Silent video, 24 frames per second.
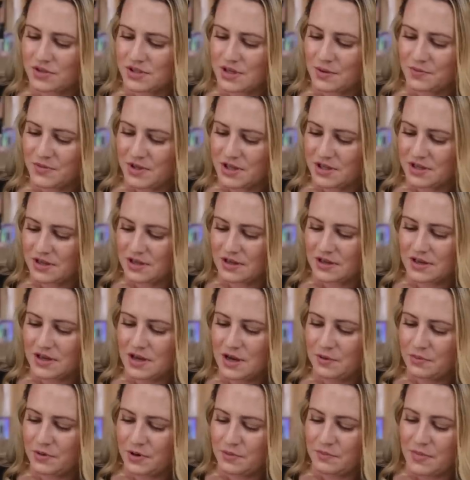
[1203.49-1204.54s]
something to
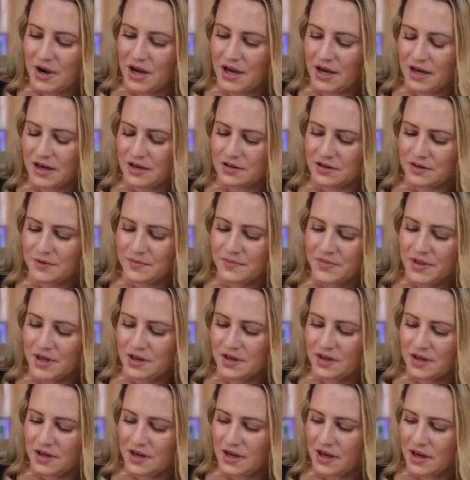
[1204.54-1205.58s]
keep in mind.
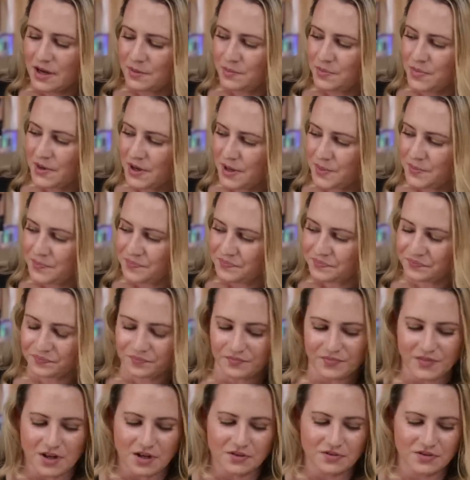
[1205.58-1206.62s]
But
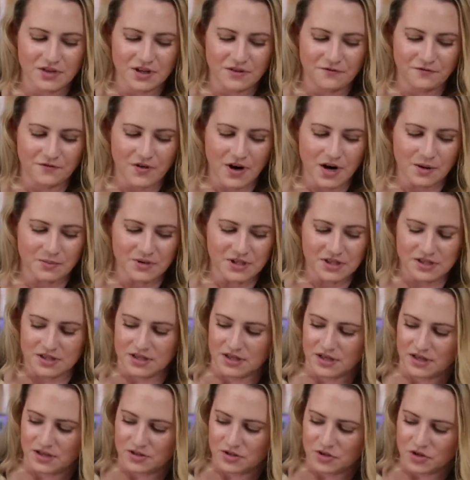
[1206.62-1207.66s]
the Farmacy,